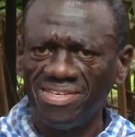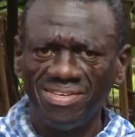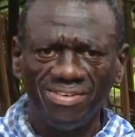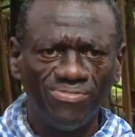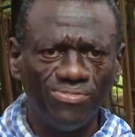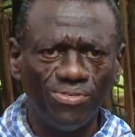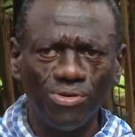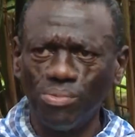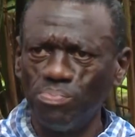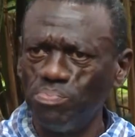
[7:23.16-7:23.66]

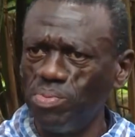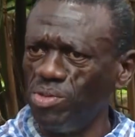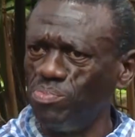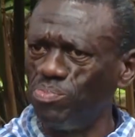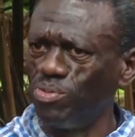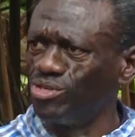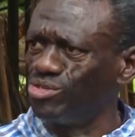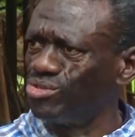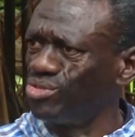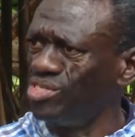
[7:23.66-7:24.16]
for
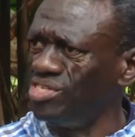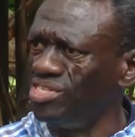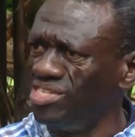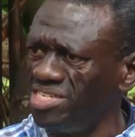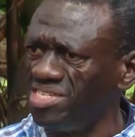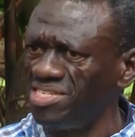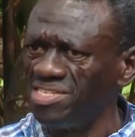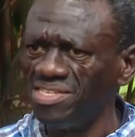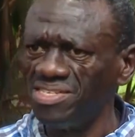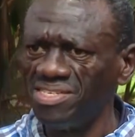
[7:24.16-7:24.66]
people to
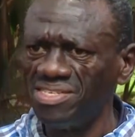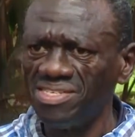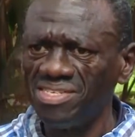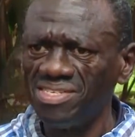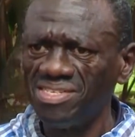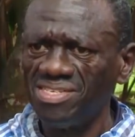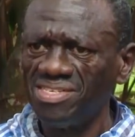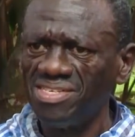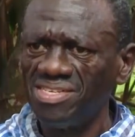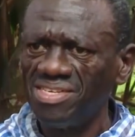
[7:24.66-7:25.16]
eat,
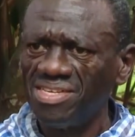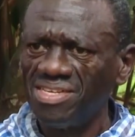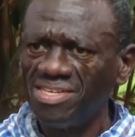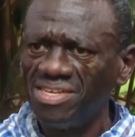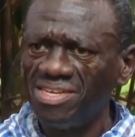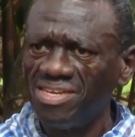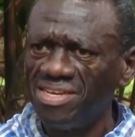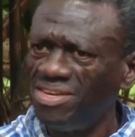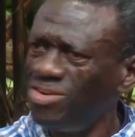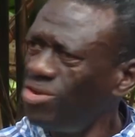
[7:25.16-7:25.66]

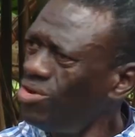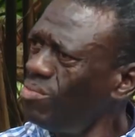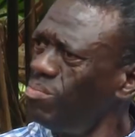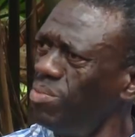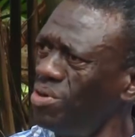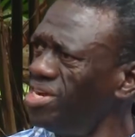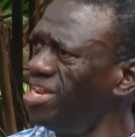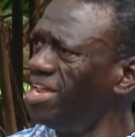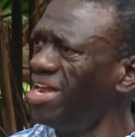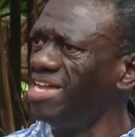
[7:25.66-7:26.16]

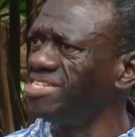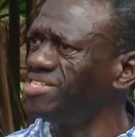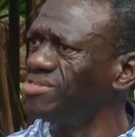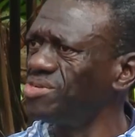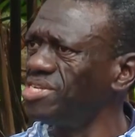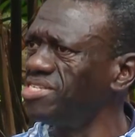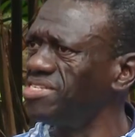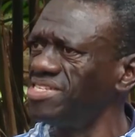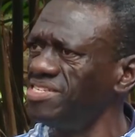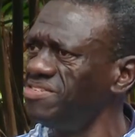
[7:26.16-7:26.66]
nobody has
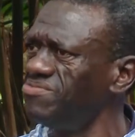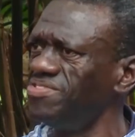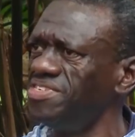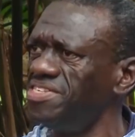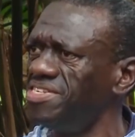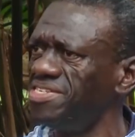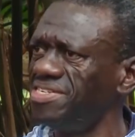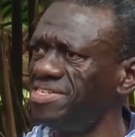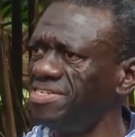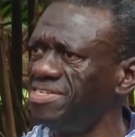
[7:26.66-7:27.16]

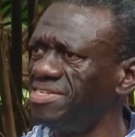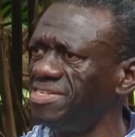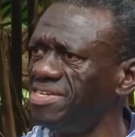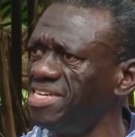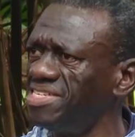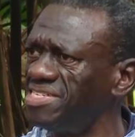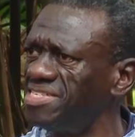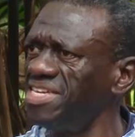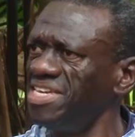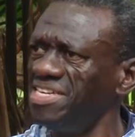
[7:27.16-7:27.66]
received
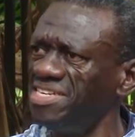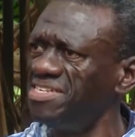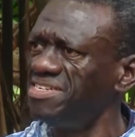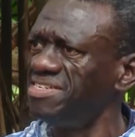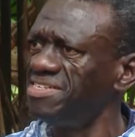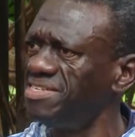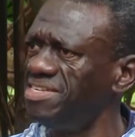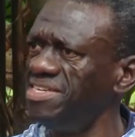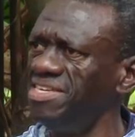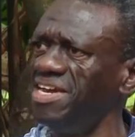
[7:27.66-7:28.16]
a cent
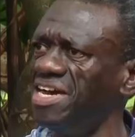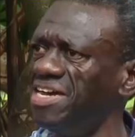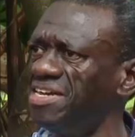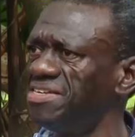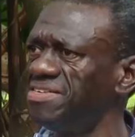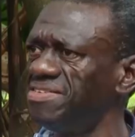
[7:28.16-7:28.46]
here.